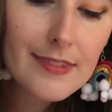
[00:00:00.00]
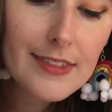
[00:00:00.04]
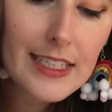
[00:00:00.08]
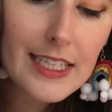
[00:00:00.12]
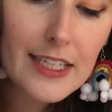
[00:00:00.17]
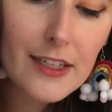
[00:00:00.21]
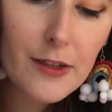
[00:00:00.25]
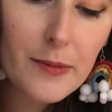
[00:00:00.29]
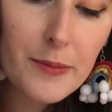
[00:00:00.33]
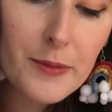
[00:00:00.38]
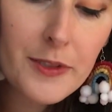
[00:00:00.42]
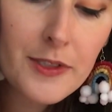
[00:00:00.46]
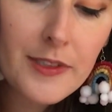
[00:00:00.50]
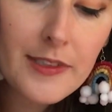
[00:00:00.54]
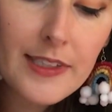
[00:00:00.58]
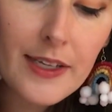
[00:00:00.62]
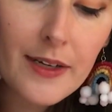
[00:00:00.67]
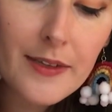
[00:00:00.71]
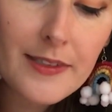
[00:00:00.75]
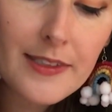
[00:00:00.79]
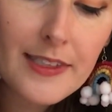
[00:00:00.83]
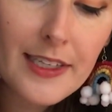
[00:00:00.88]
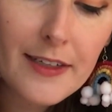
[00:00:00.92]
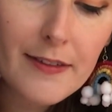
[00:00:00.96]
It almost
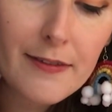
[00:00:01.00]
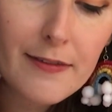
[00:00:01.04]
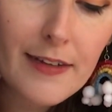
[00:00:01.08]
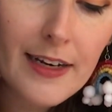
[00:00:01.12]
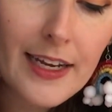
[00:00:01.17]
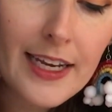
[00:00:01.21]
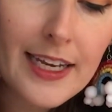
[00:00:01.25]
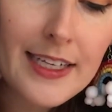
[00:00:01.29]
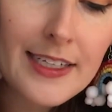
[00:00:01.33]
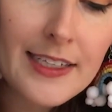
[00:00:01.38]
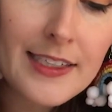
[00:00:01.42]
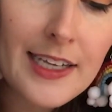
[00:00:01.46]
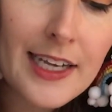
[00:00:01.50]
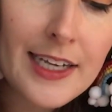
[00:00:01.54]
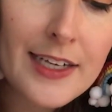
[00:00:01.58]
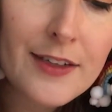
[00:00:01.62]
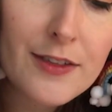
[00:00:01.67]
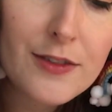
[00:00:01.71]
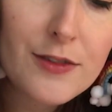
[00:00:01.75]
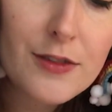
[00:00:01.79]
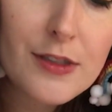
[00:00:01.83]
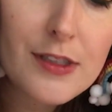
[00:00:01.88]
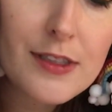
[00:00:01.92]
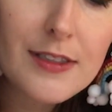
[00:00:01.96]
sounds like rain kind of
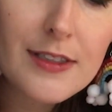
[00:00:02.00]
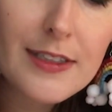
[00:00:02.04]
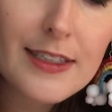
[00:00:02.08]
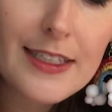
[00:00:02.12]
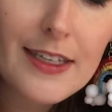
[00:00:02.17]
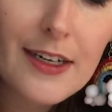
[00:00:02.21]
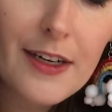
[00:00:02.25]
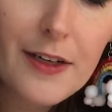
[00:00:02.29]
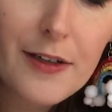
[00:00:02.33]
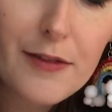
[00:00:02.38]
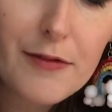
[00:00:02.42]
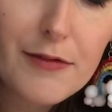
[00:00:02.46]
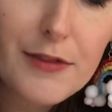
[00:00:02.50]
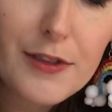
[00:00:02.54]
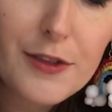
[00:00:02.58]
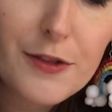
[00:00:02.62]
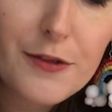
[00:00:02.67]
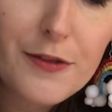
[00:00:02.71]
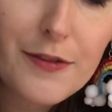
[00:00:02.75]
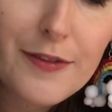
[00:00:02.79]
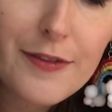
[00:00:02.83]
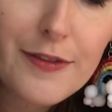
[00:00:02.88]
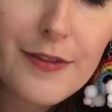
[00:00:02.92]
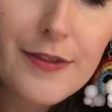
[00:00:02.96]
drizzling on a
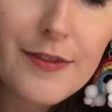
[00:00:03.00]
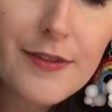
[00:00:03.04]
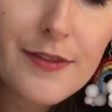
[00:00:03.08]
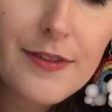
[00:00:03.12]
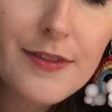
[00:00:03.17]
roof.